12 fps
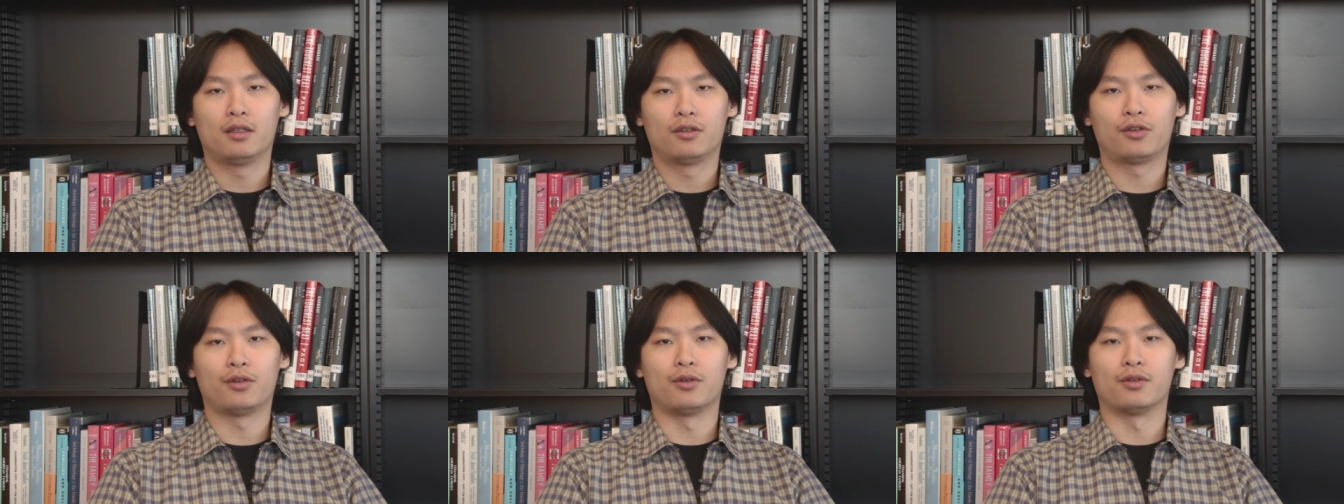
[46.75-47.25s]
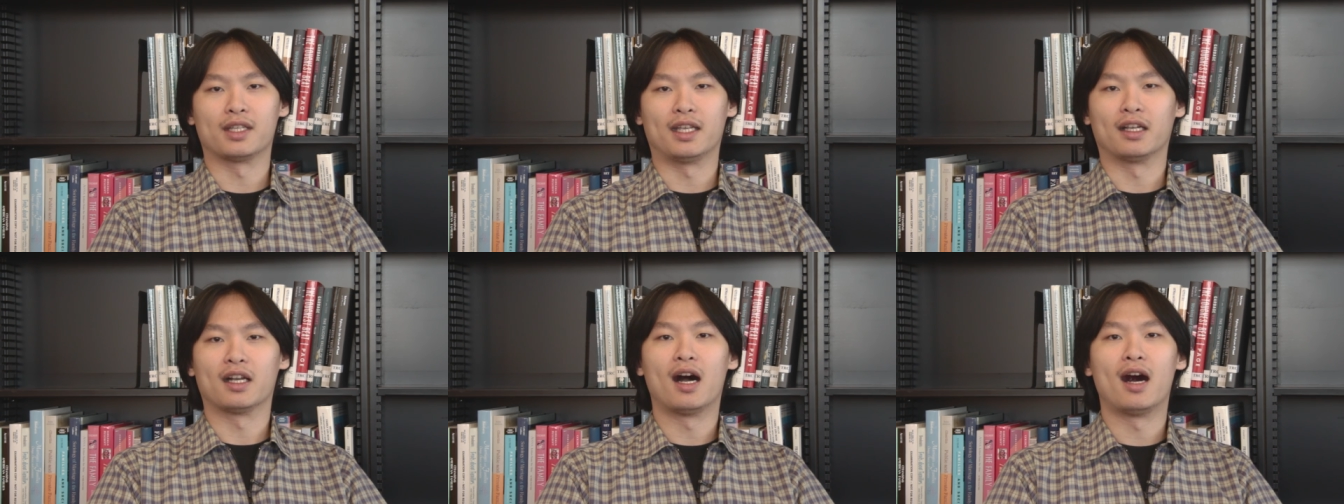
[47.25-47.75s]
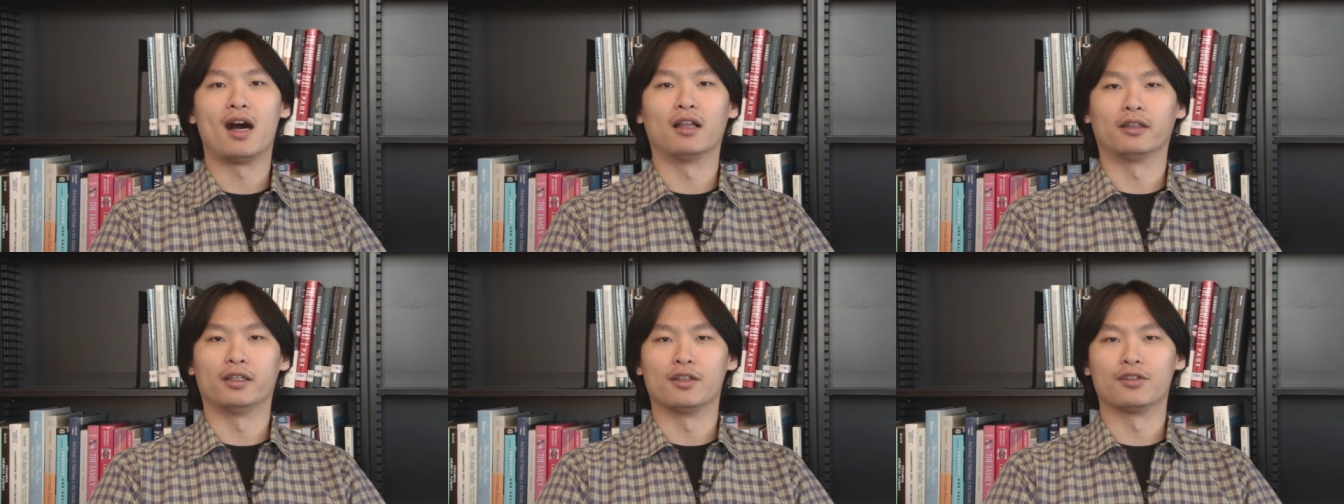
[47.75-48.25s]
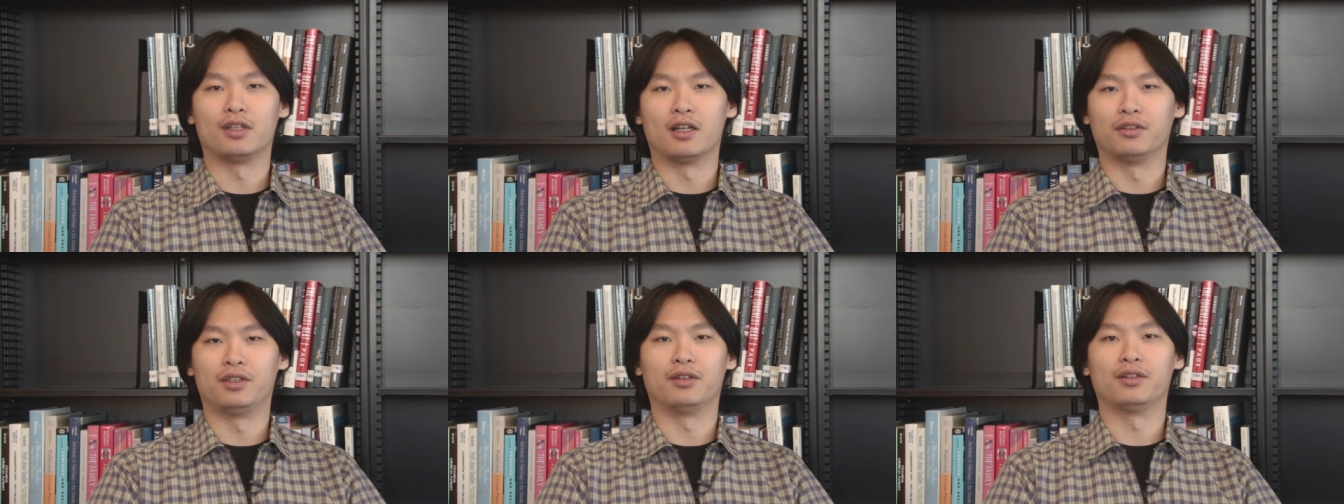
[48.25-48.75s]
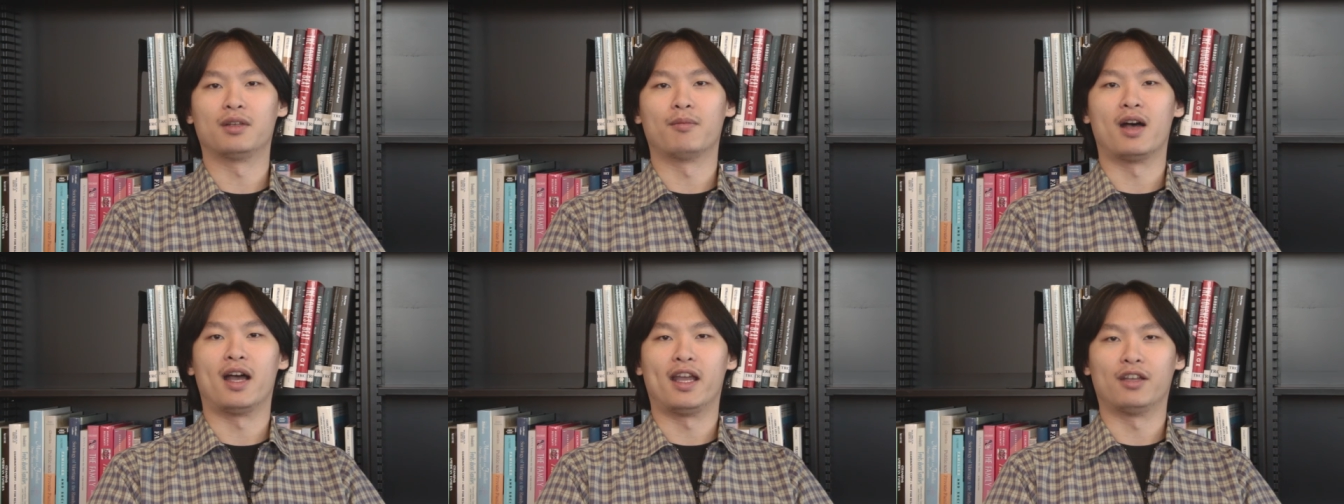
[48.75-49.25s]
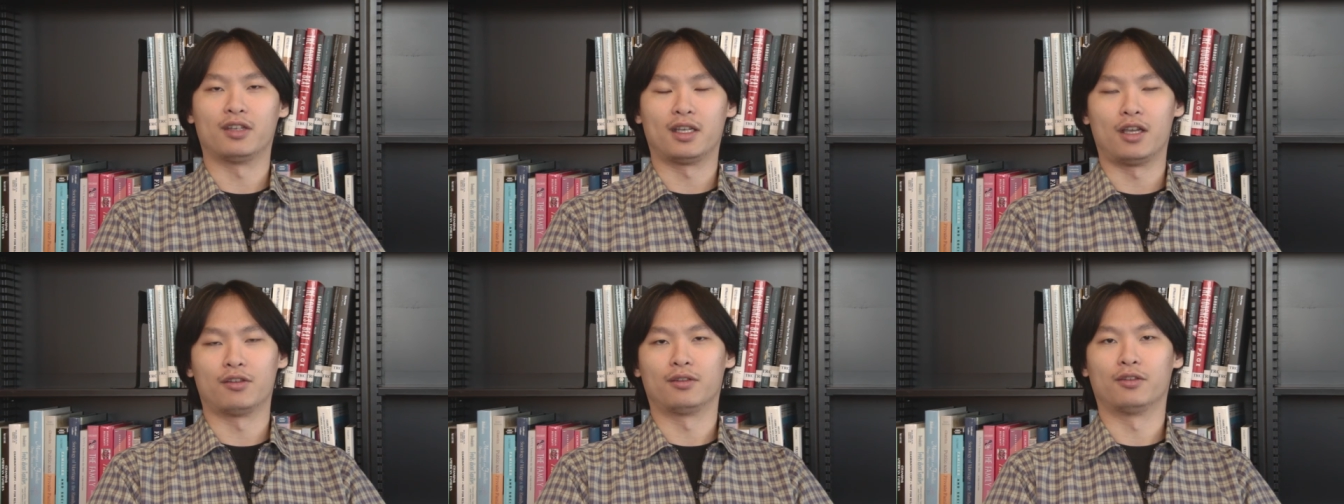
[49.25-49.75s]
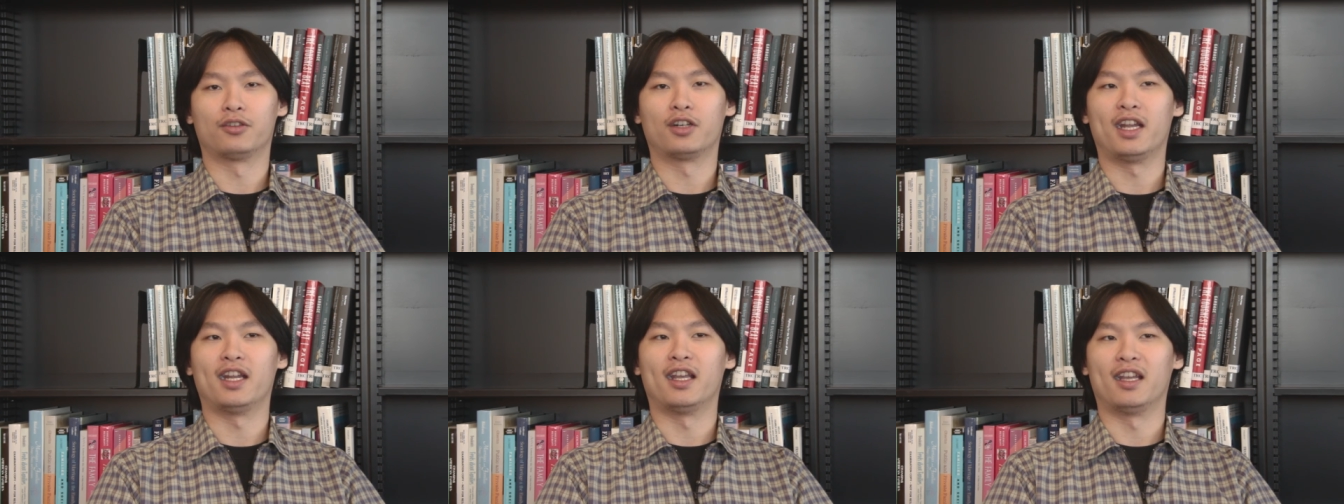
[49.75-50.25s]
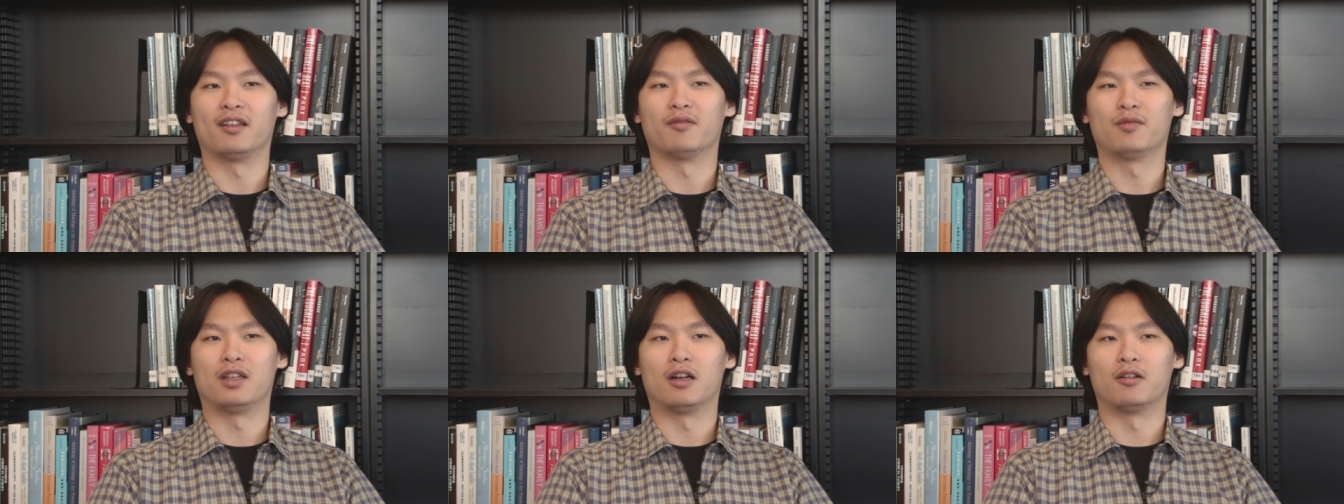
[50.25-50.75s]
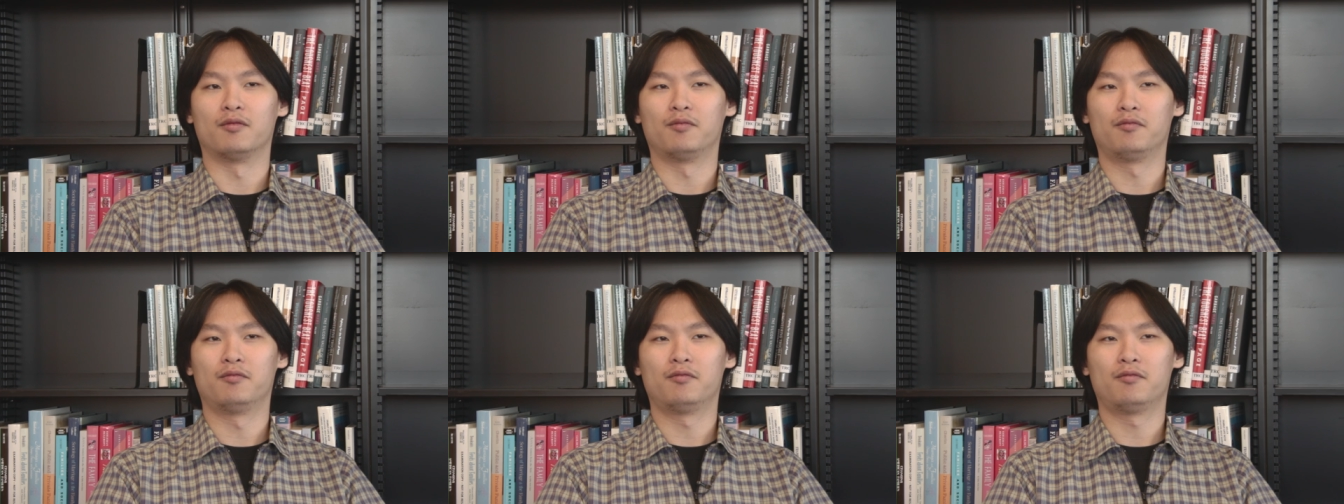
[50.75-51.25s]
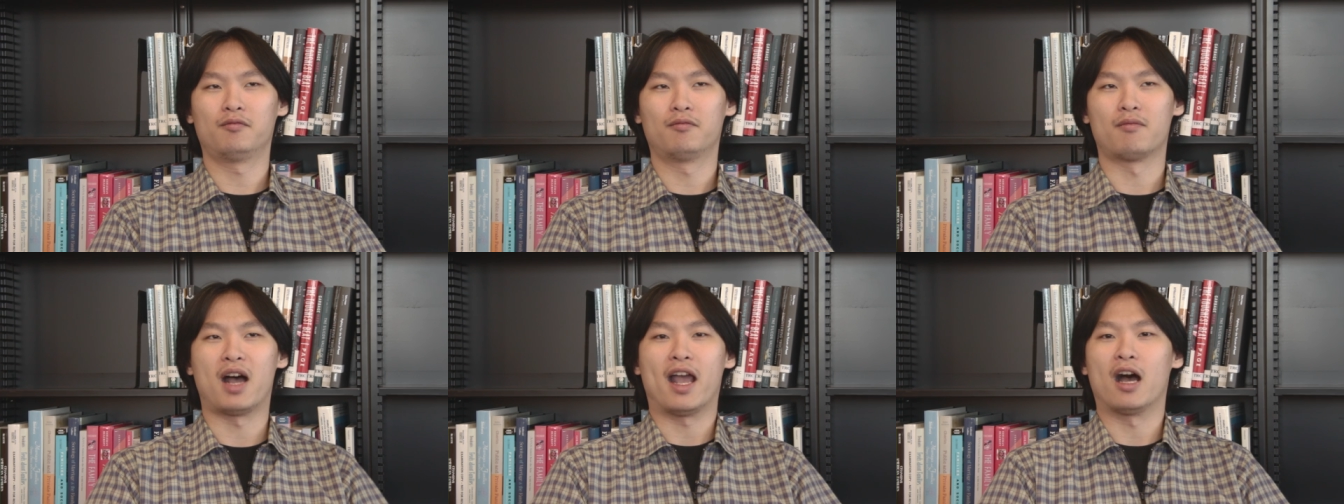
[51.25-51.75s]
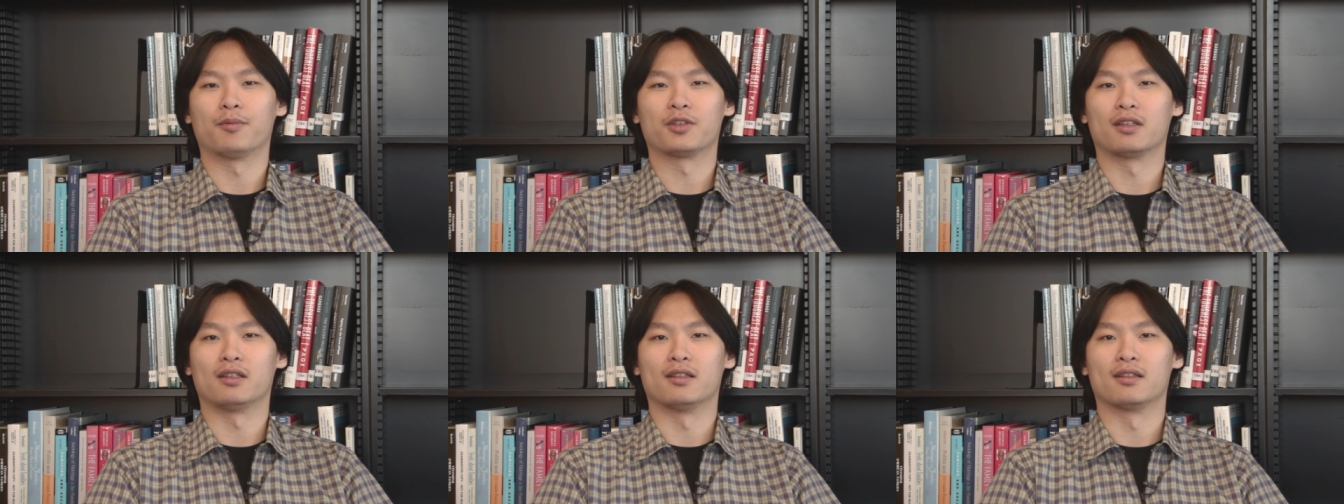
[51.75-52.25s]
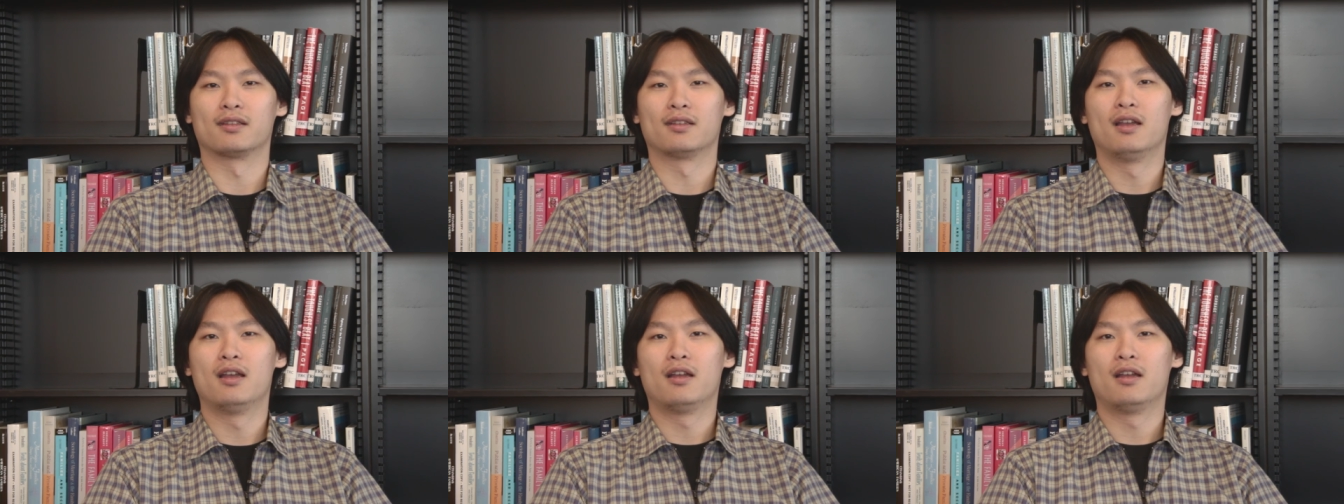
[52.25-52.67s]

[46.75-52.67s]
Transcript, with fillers: choosing college, you know, due to my educational training, you know, my options